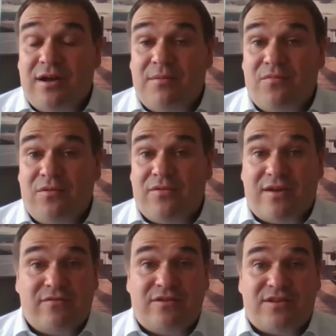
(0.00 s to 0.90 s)
with
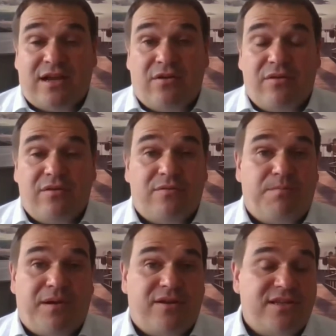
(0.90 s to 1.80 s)
several
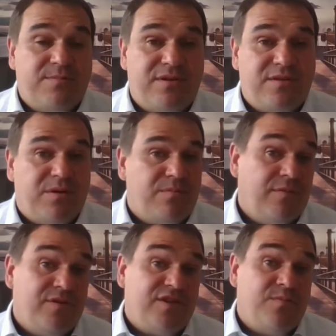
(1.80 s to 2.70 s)
thousand participants, but
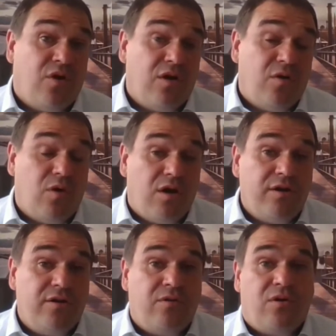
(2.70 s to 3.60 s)
maybe smaller
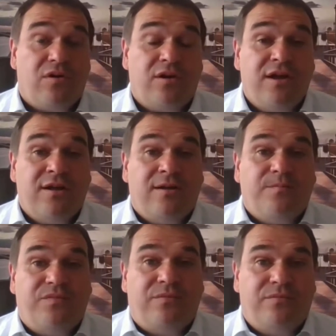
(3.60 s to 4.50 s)
one or
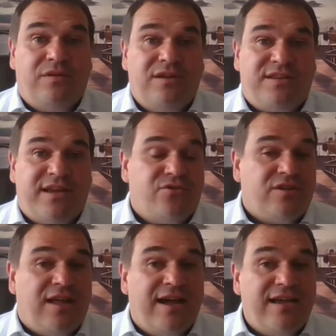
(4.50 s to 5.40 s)

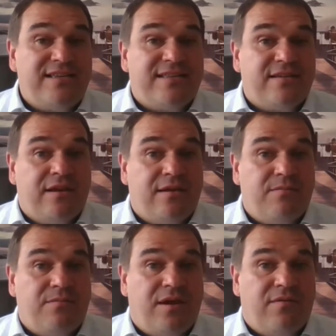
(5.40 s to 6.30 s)
decentralized,
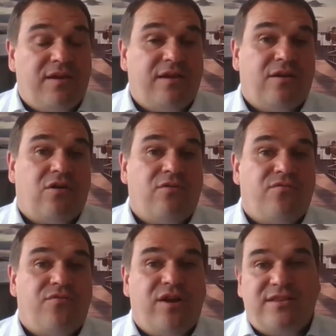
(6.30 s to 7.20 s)
having
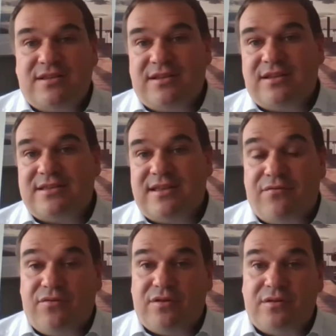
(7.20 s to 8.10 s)
conferences at
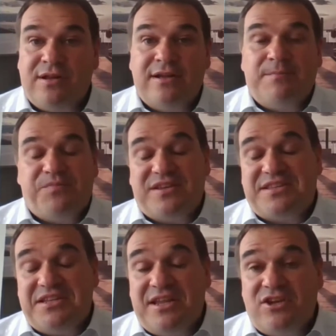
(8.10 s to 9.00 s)
several
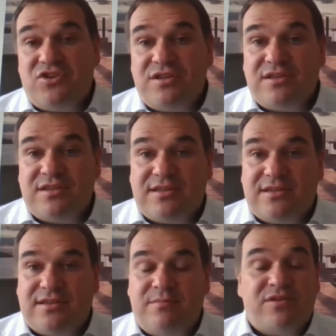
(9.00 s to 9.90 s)

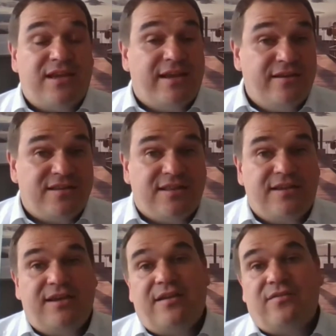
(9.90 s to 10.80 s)
destinations
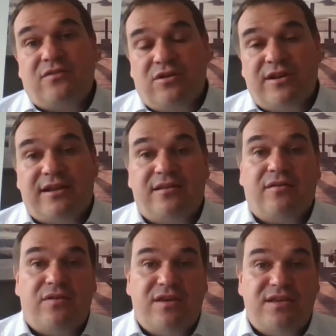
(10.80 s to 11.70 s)
simultaneously and
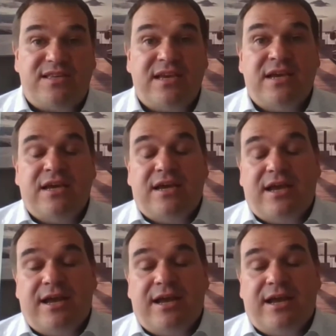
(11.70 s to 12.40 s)
connecting these.